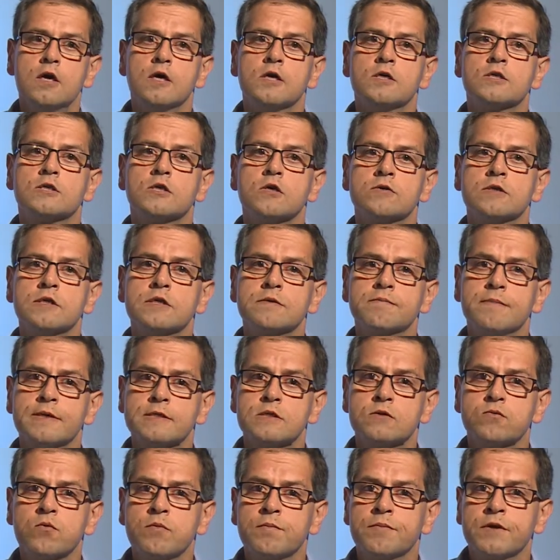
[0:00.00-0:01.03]
So this
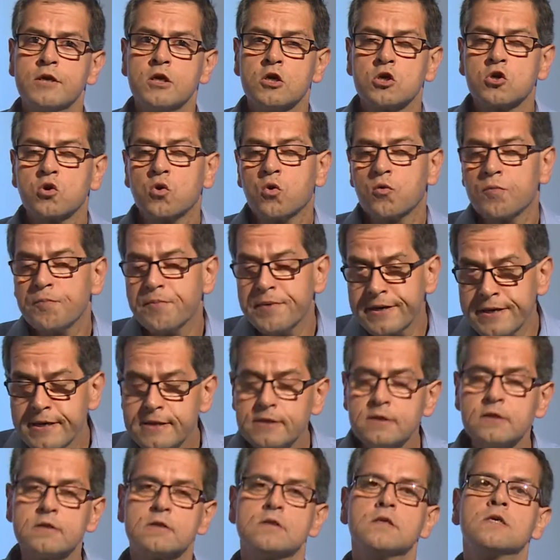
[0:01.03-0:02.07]
method will be
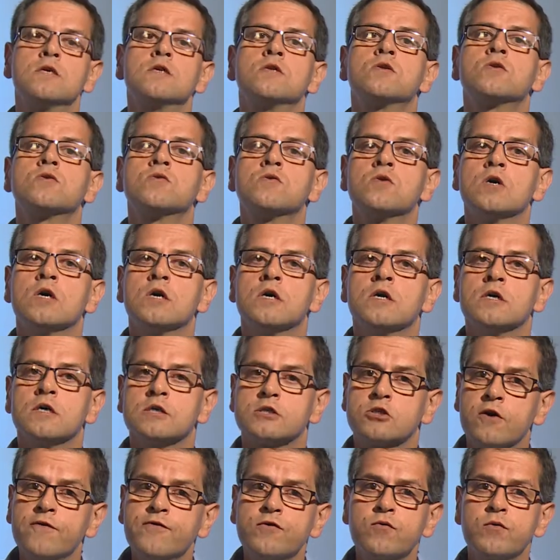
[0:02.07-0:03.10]
incorporated into a
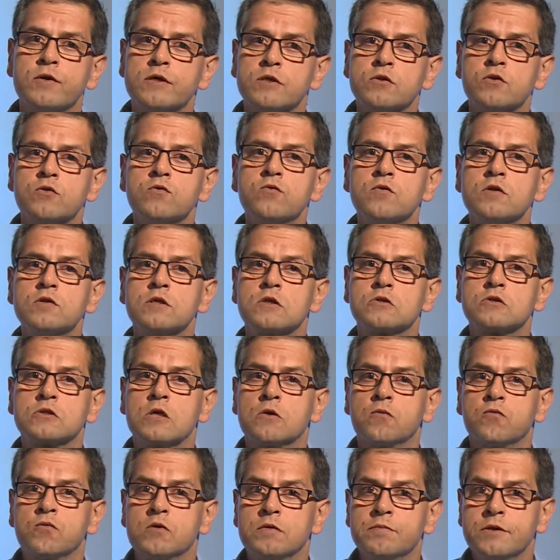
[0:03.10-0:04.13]
software tool that
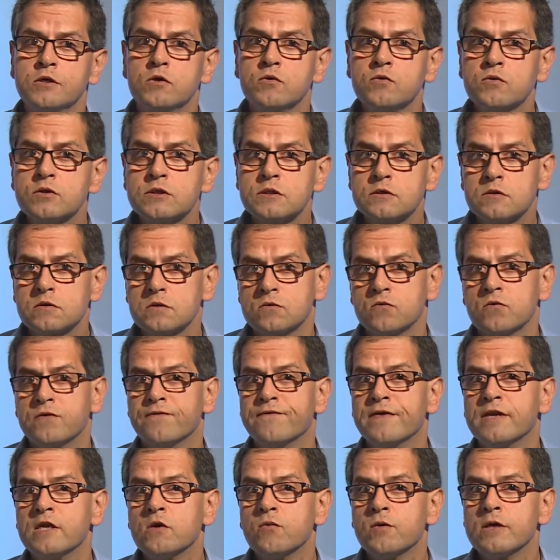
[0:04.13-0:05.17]
will be used to
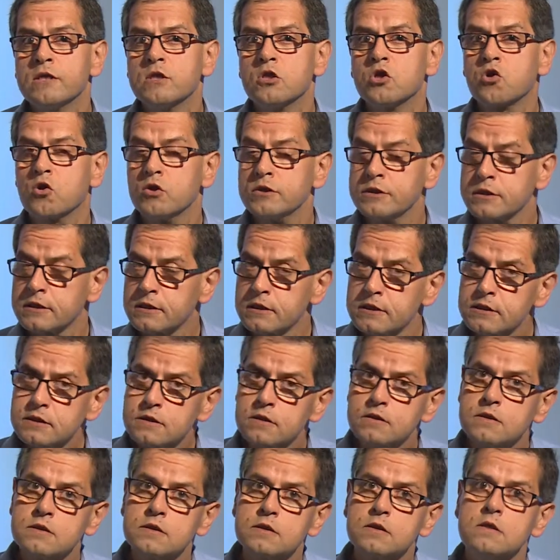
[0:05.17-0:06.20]
evaluate the
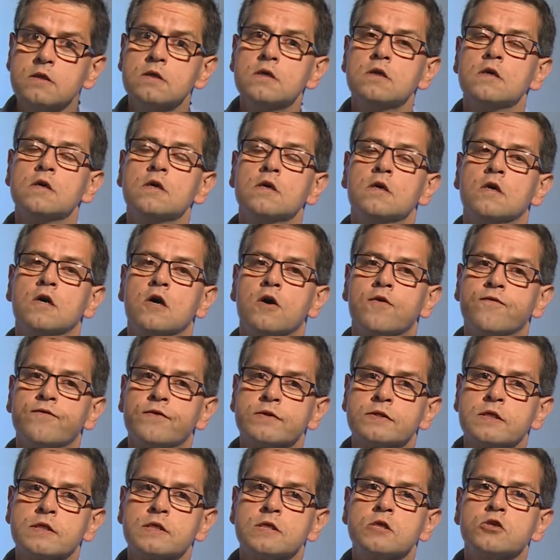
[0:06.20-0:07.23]
consistency of
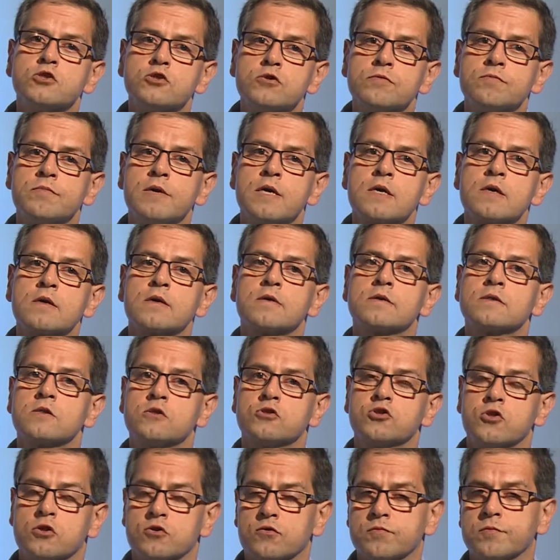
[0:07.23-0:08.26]
the decision maker's
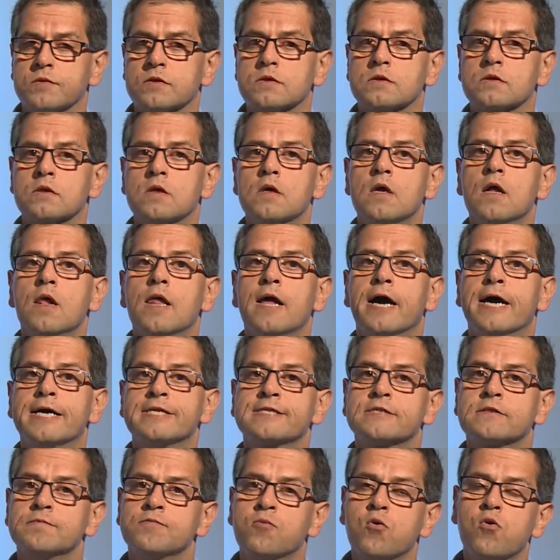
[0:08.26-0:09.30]
judgments
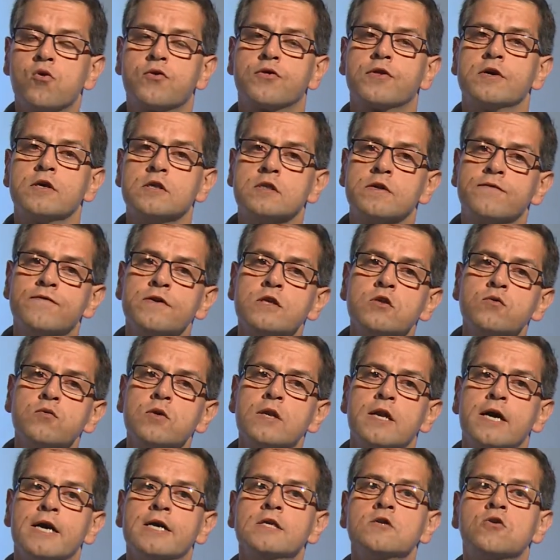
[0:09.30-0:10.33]
at both
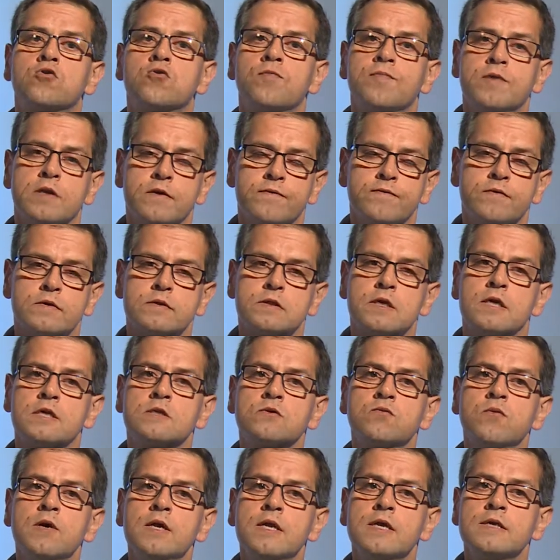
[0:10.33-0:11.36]
individual and group levels,
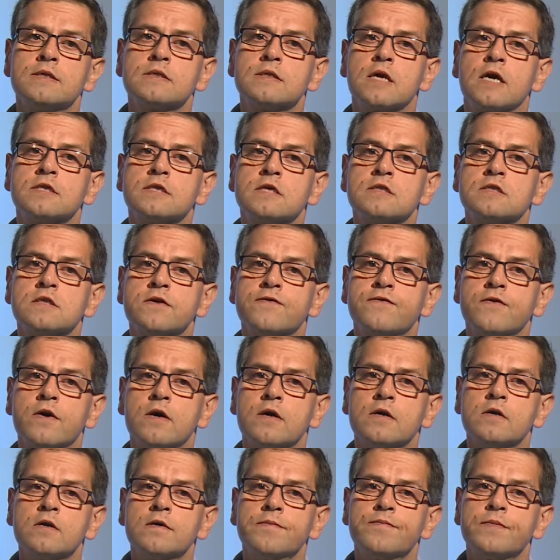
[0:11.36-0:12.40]
as well as
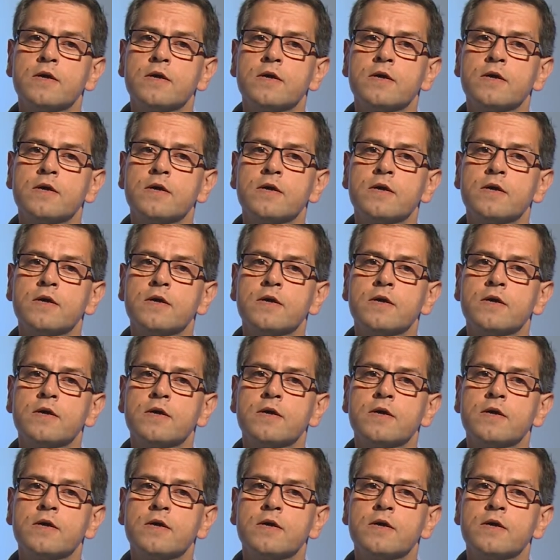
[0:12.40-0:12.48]
identify